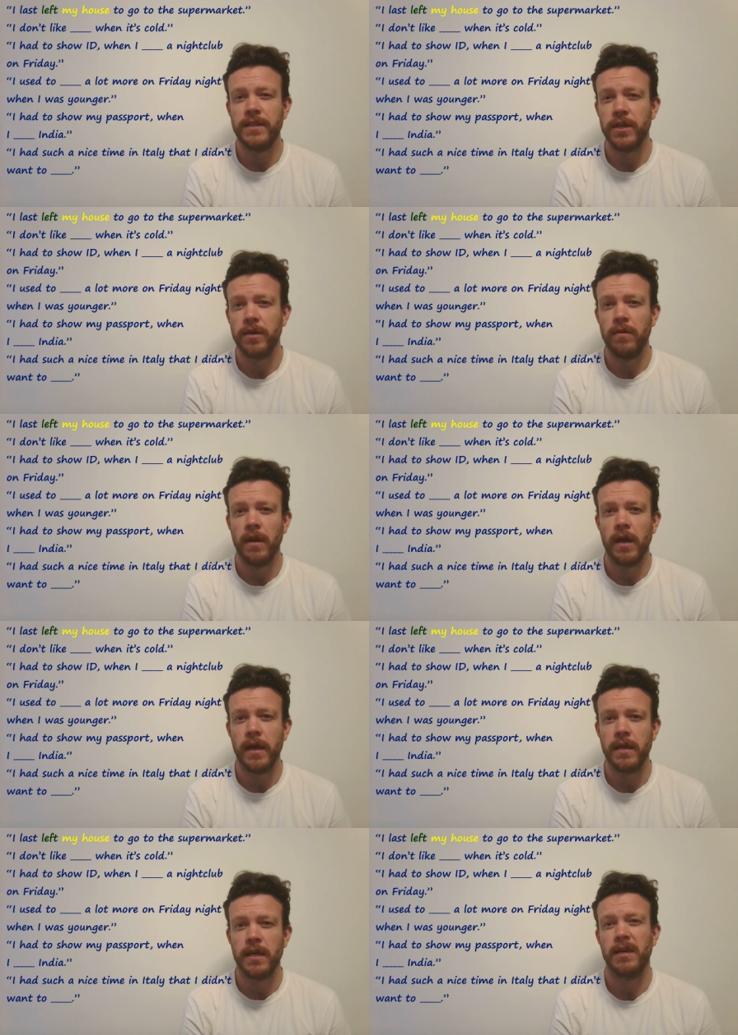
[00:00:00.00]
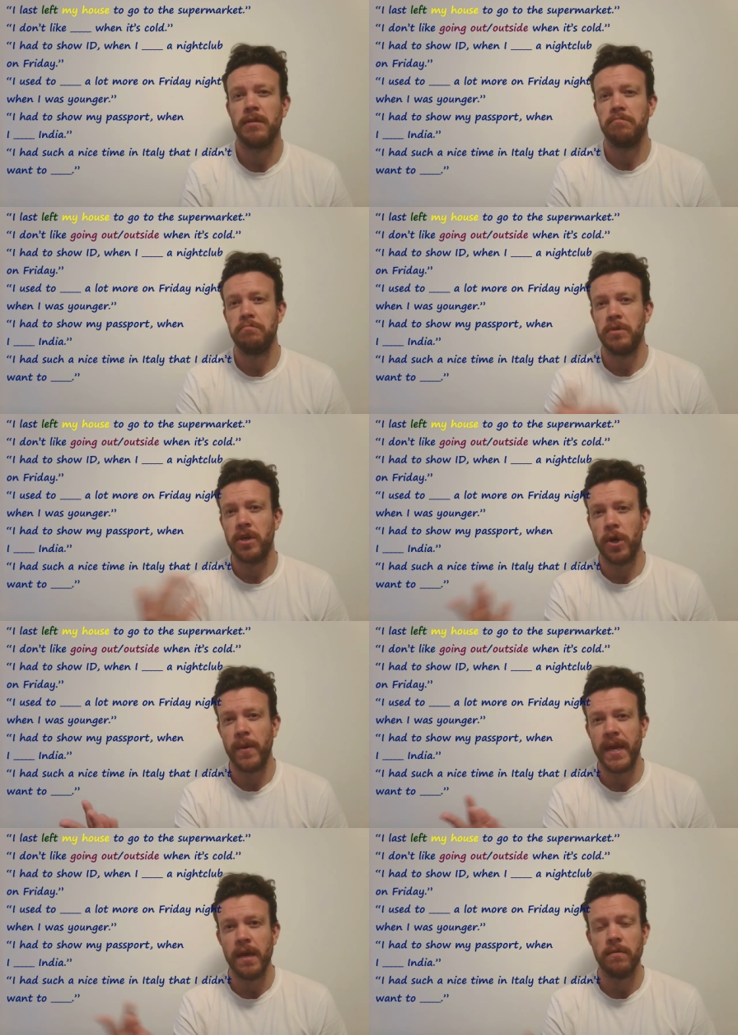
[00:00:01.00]
don't like
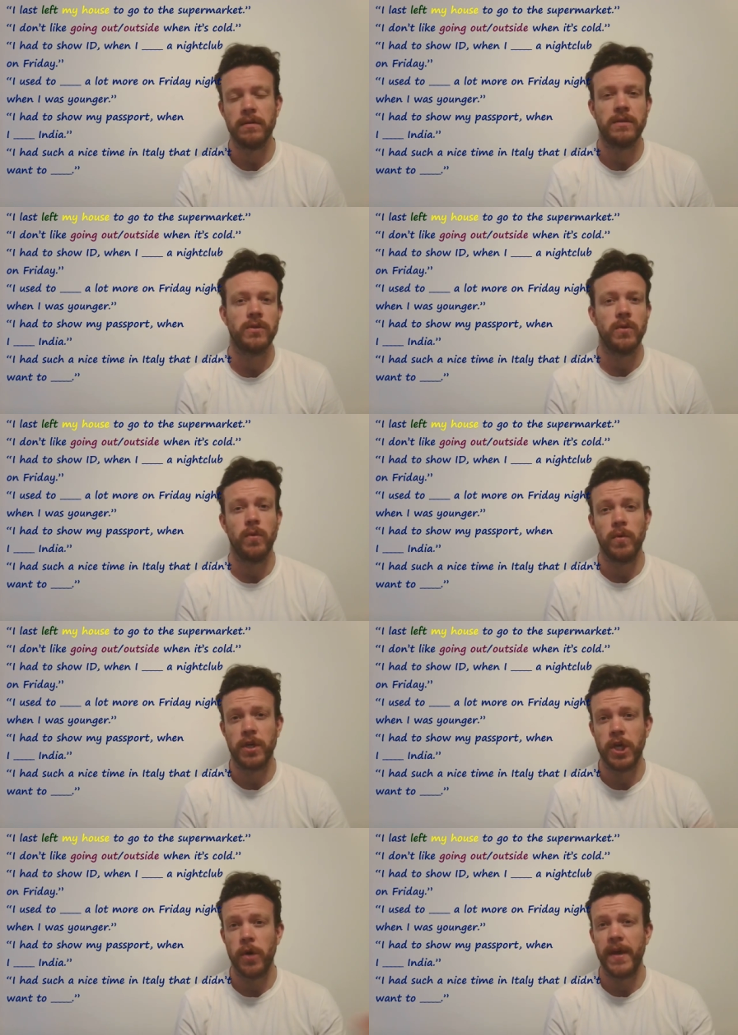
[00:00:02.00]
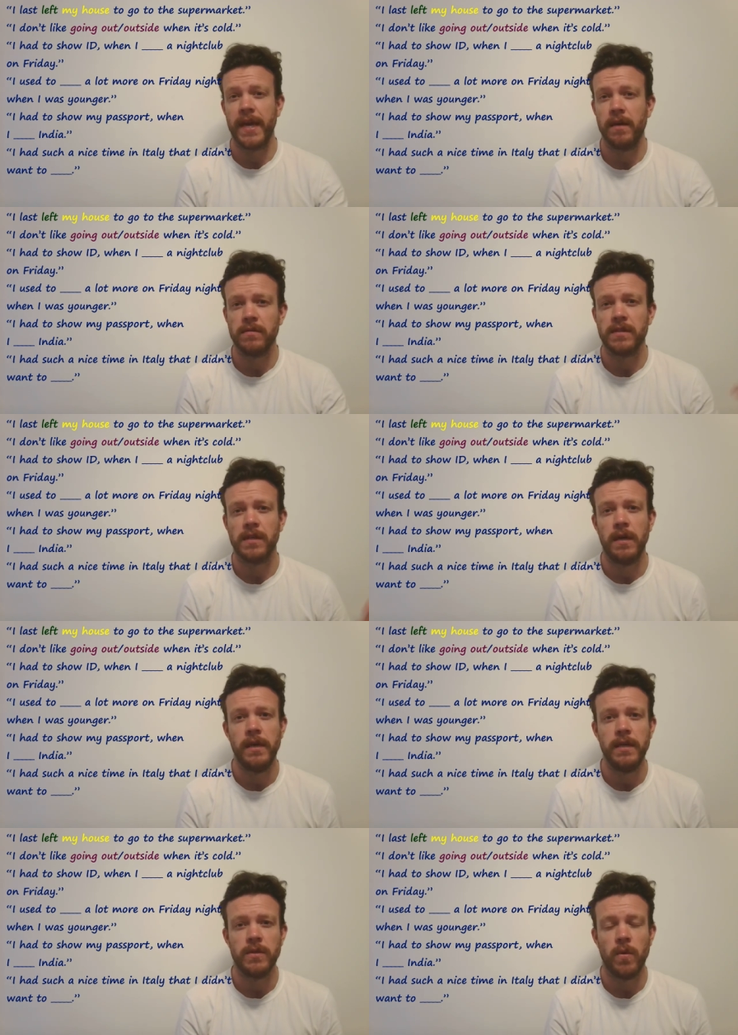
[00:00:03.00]
going out or going outside